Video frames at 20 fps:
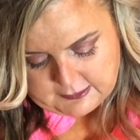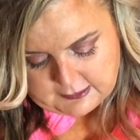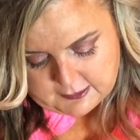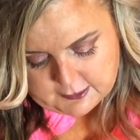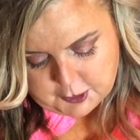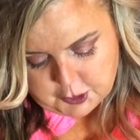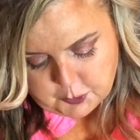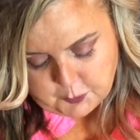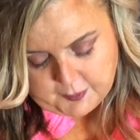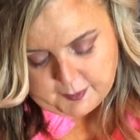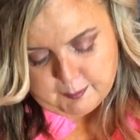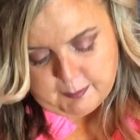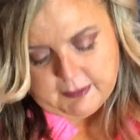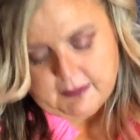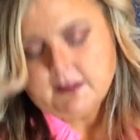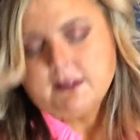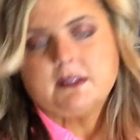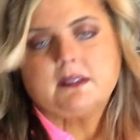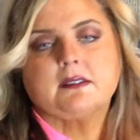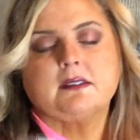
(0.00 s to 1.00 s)
This is a
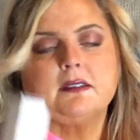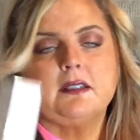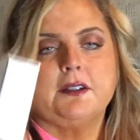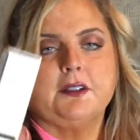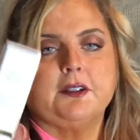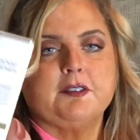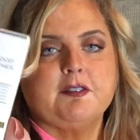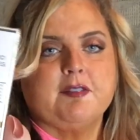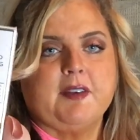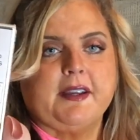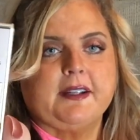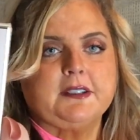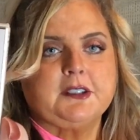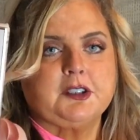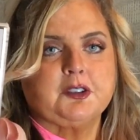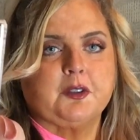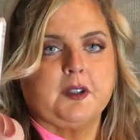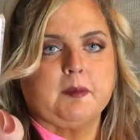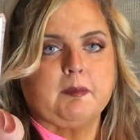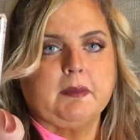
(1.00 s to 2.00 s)
treatment, another
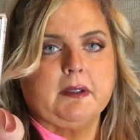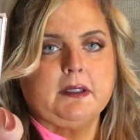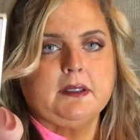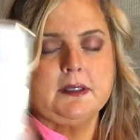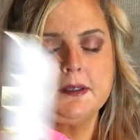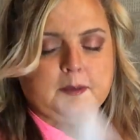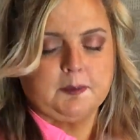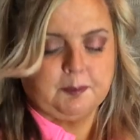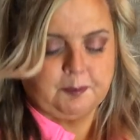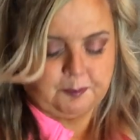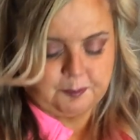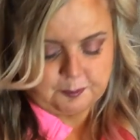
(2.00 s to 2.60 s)
face treatment.